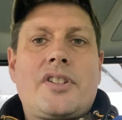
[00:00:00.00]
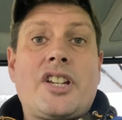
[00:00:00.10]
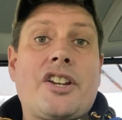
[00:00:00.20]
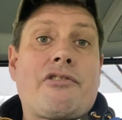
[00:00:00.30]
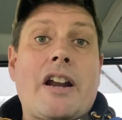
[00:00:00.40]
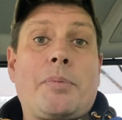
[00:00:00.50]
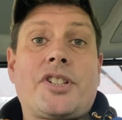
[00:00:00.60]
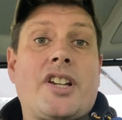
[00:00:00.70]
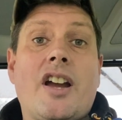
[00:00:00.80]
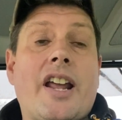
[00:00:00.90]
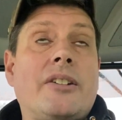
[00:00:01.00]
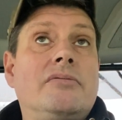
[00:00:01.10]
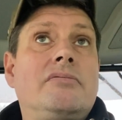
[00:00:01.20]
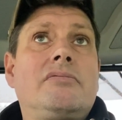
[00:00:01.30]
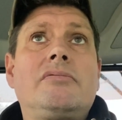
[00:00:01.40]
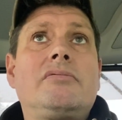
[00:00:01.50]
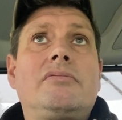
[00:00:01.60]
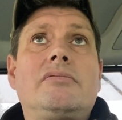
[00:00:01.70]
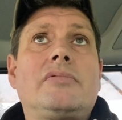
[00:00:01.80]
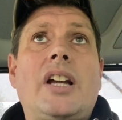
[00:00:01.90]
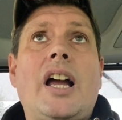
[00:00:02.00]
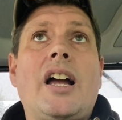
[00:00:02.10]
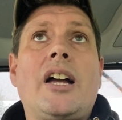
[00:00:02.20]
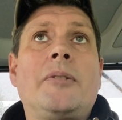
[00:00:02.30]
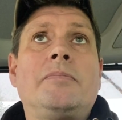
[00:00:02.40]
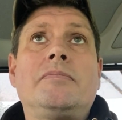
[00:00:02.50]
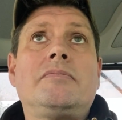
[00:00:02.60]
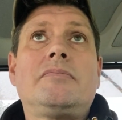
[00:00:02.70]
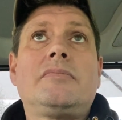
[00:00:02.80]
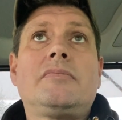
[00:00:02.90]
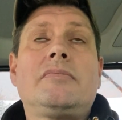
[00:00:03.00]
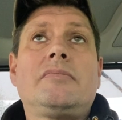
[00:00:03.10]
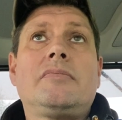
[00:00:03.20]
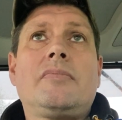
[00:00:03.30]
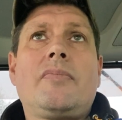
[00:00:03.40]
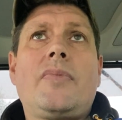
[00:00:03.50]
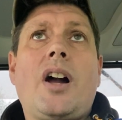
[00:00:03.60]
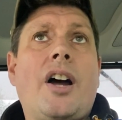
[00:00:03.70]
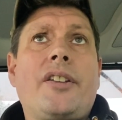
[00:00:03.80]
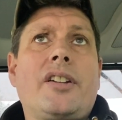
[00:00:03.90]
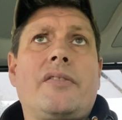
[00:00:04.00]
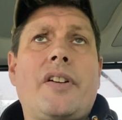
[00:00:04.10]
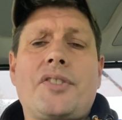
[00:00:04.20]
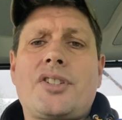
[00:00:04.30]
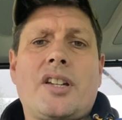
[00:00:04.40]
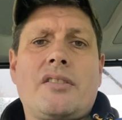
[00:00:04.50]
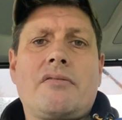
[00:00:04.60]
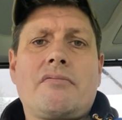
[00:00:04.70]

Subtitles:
an incredible turnout. I don't think I've ever seen